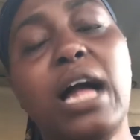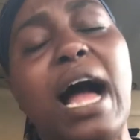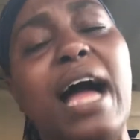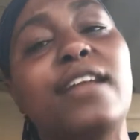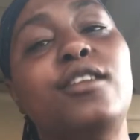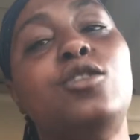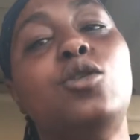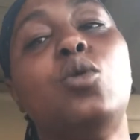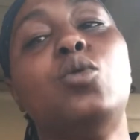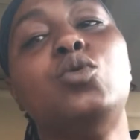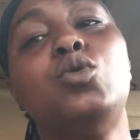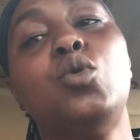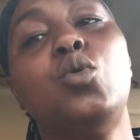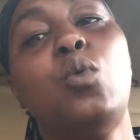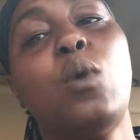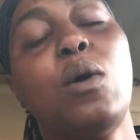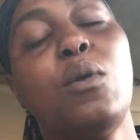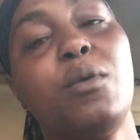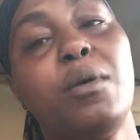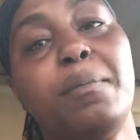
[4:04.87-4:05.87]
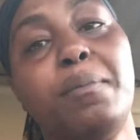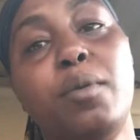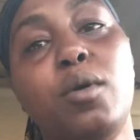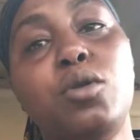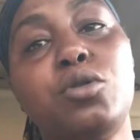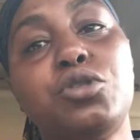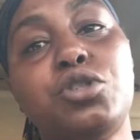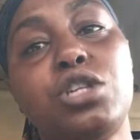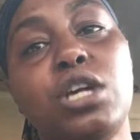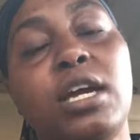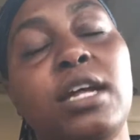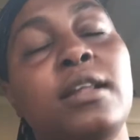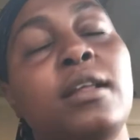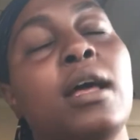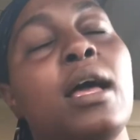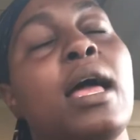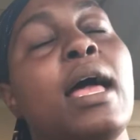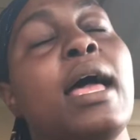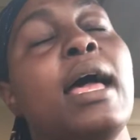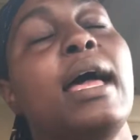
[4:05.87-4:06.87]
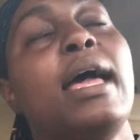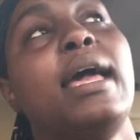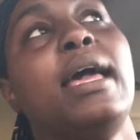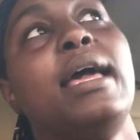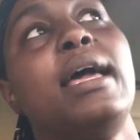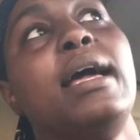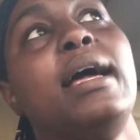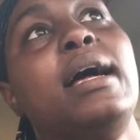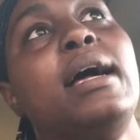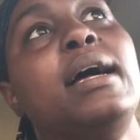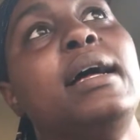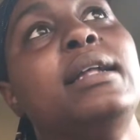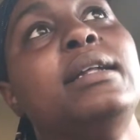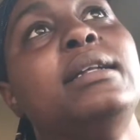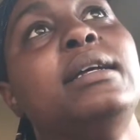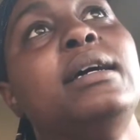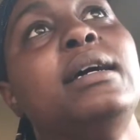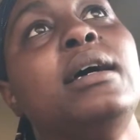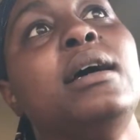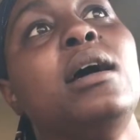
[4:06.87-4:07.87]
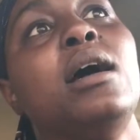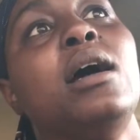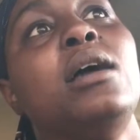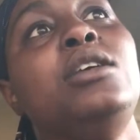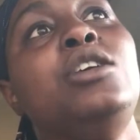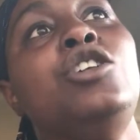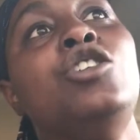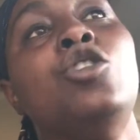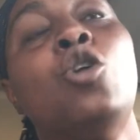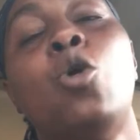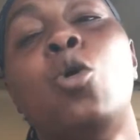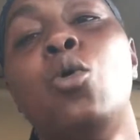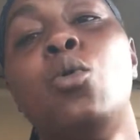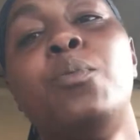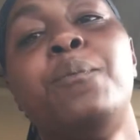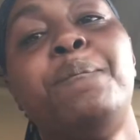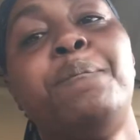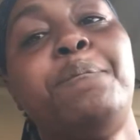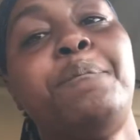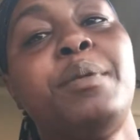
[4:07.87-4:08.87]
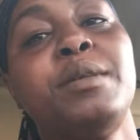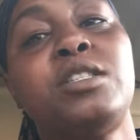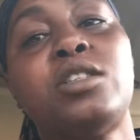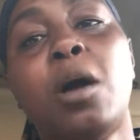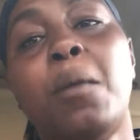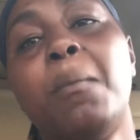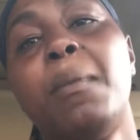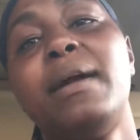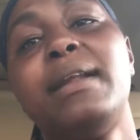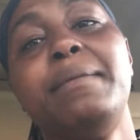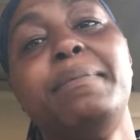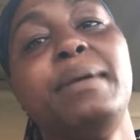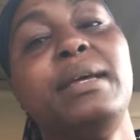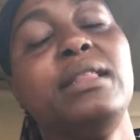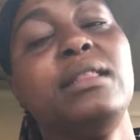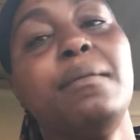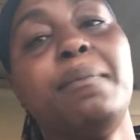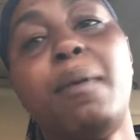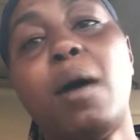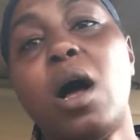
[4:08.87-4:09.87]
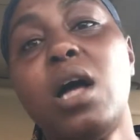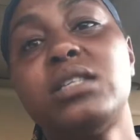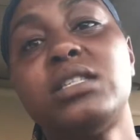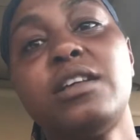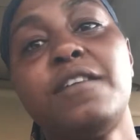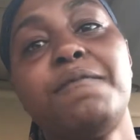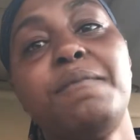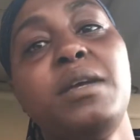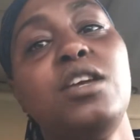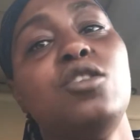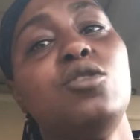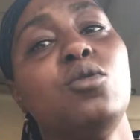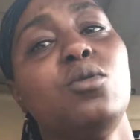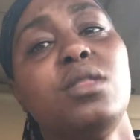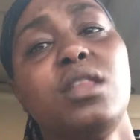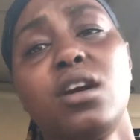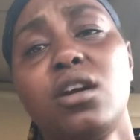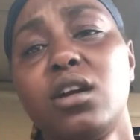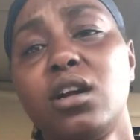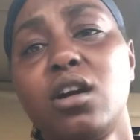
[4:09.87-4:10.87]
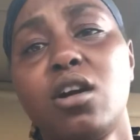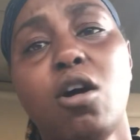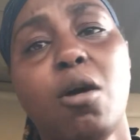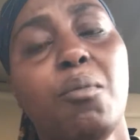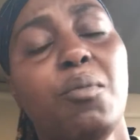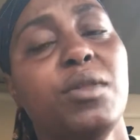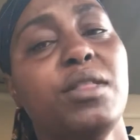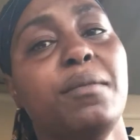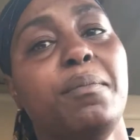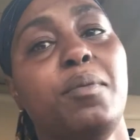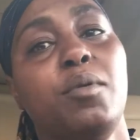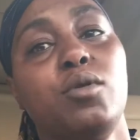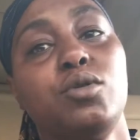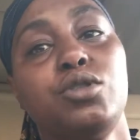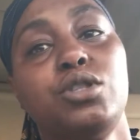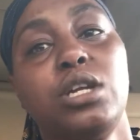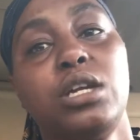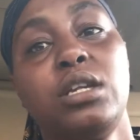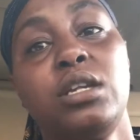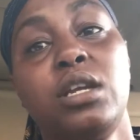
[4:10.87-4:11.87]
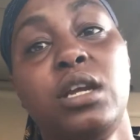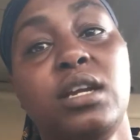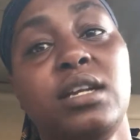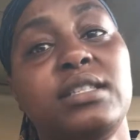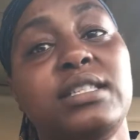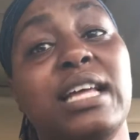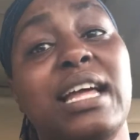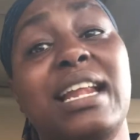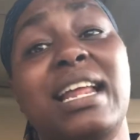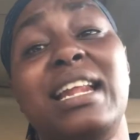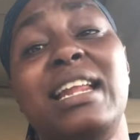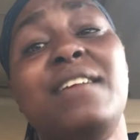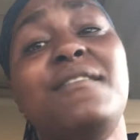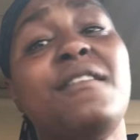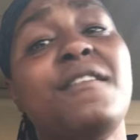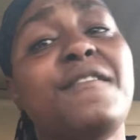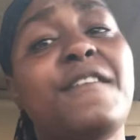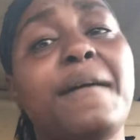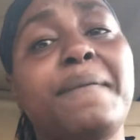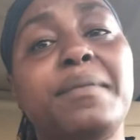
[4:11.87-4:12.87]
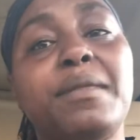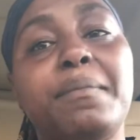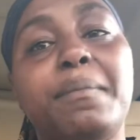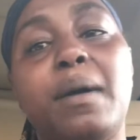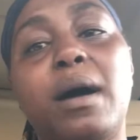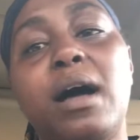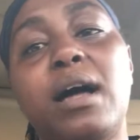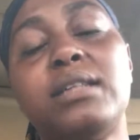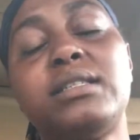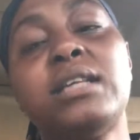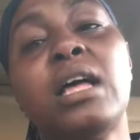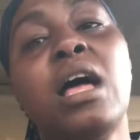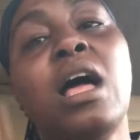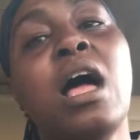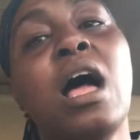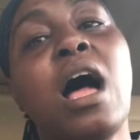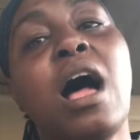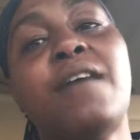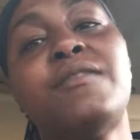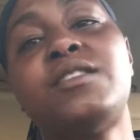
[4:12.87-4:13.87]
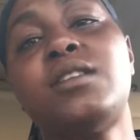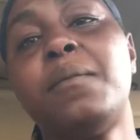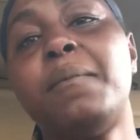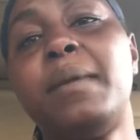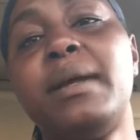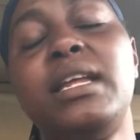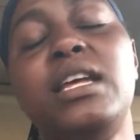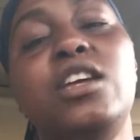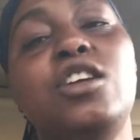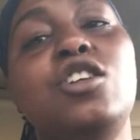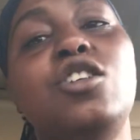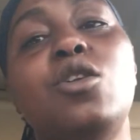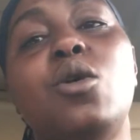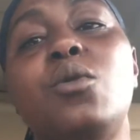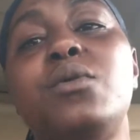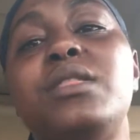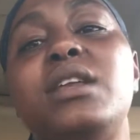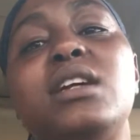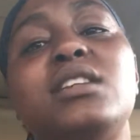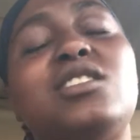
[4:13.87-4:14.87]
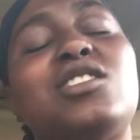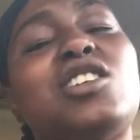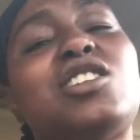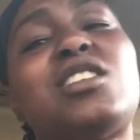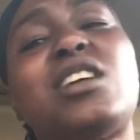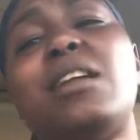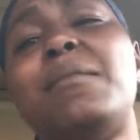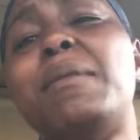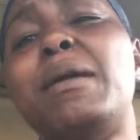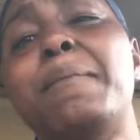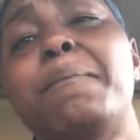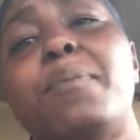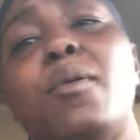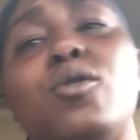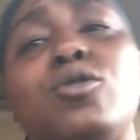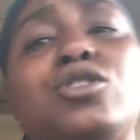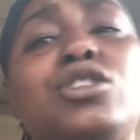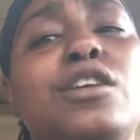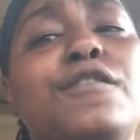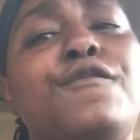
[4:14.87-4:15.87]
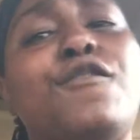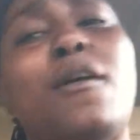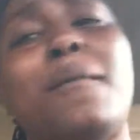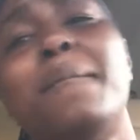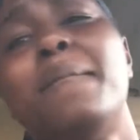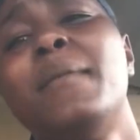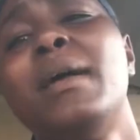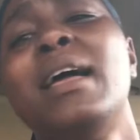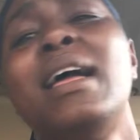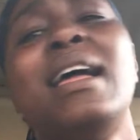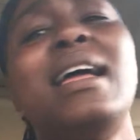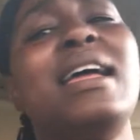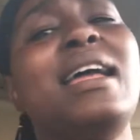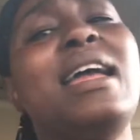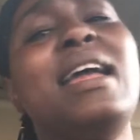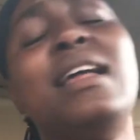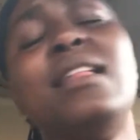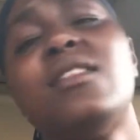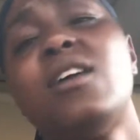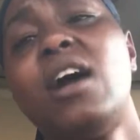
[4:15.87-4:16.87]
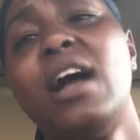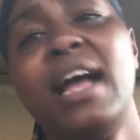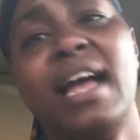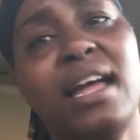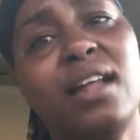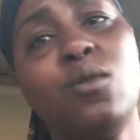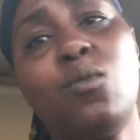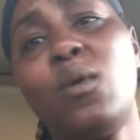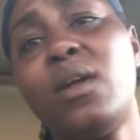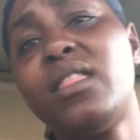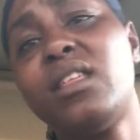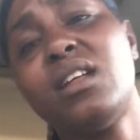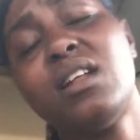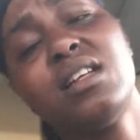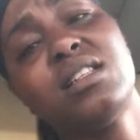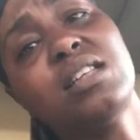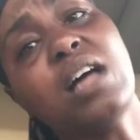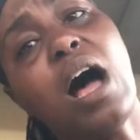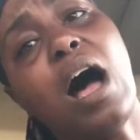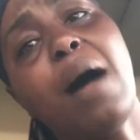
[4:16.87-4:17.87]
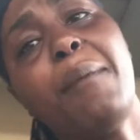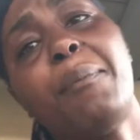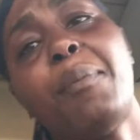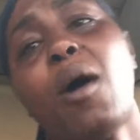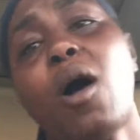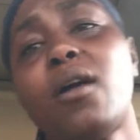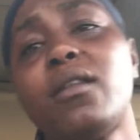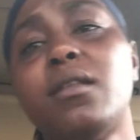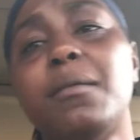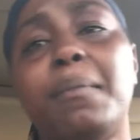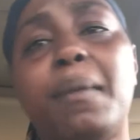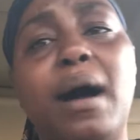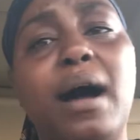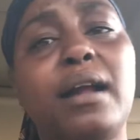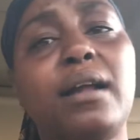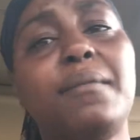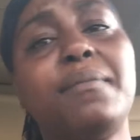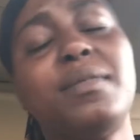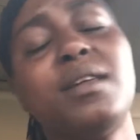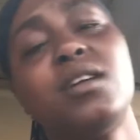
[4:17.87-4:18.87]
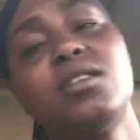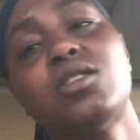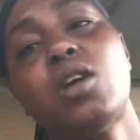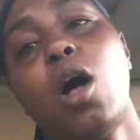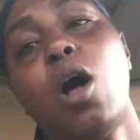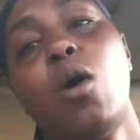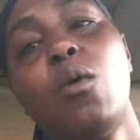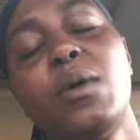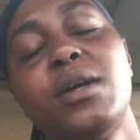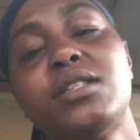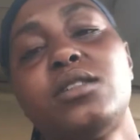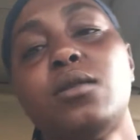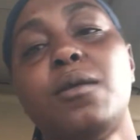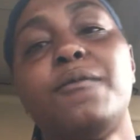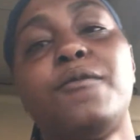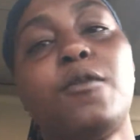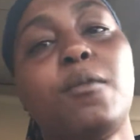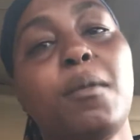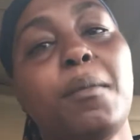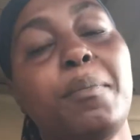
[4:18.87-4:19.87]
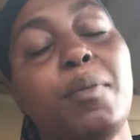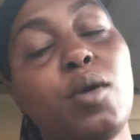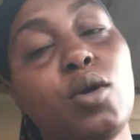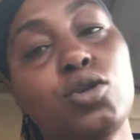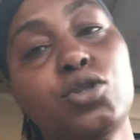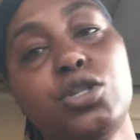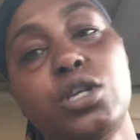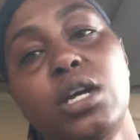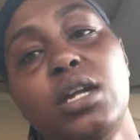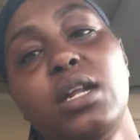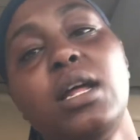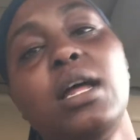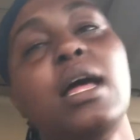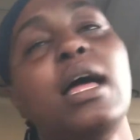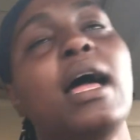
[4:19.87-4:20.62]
I don't do well with bullshit. And, somebody being the boss of me, they're going to come with the bullshit. You understand? And even if I'm the boss of somebody, there's just going to be bullshit from either end. Whether the top or the bottom, there's always some form of bullshit.